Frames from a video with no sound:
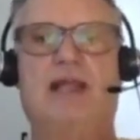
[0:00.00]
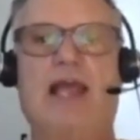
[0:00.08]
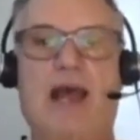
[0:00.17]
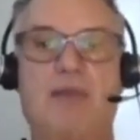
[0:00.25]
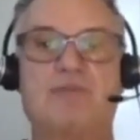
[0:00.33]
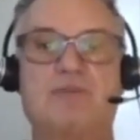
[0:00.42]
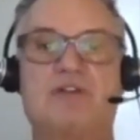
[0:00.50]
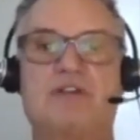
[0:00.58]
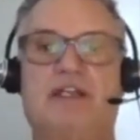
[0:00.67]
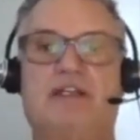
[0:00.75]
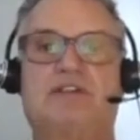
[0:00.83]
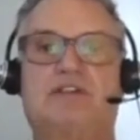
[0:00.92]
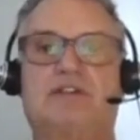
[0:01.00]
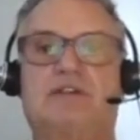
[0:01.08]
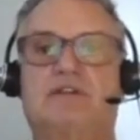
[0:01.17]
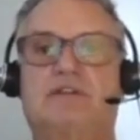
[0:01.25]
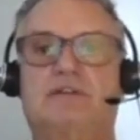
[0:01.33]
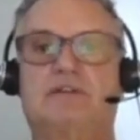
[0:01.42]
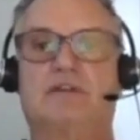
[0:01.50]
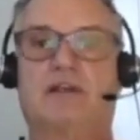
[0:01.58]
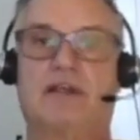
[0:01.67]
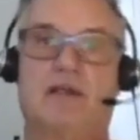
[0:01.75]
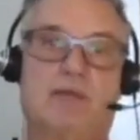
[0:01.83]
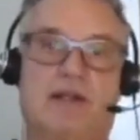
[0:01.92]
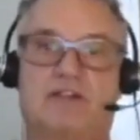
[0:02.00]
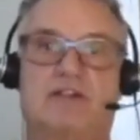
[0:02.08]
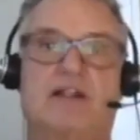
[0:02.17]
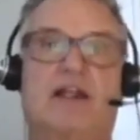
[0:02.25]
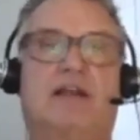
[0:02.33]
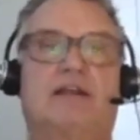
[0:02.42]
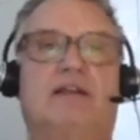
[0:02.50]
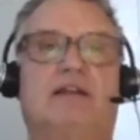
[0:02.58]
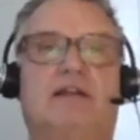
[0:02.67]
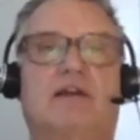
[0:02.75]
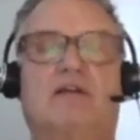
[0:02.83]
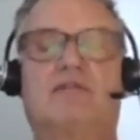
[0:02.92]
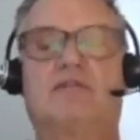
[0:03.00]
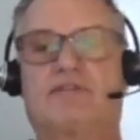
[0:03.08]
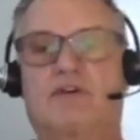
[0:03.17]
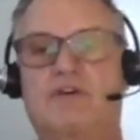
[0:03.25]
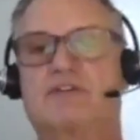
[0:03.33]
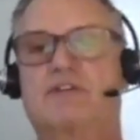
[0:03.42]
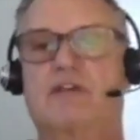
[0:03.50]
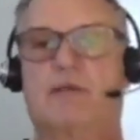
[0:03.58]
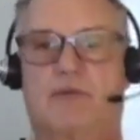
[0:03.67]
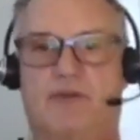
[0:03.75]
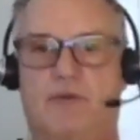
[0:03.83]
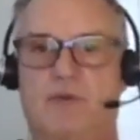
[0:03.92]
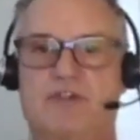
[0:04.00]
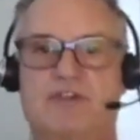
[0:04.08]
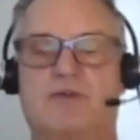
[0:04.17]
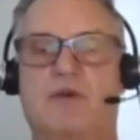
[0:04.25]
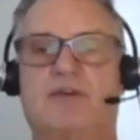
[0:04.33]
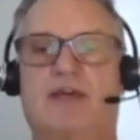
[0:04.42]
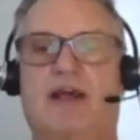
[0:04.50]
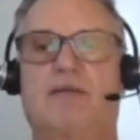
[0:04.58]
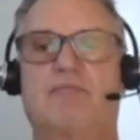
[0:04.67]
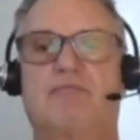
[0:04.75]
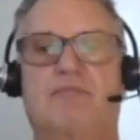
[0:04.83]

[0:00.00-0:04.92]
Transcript: Apt to teach. Okay, mentioned that in uh, First Timothy. We just read that.